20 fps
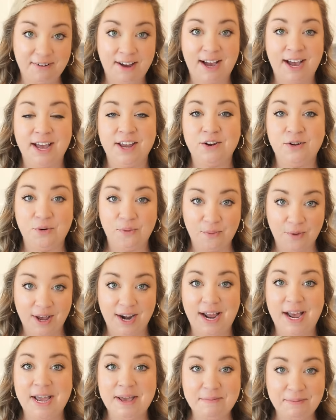find
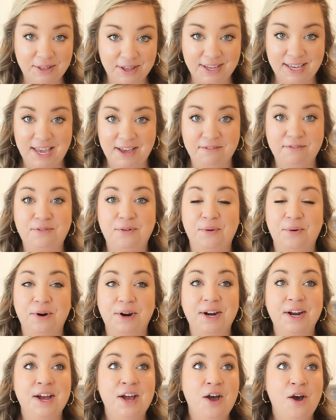what I am looking
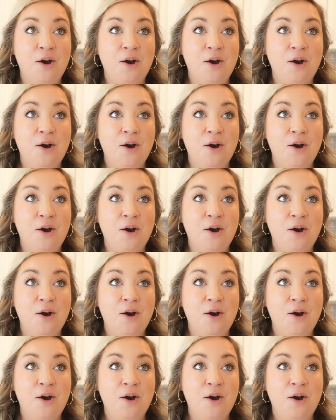for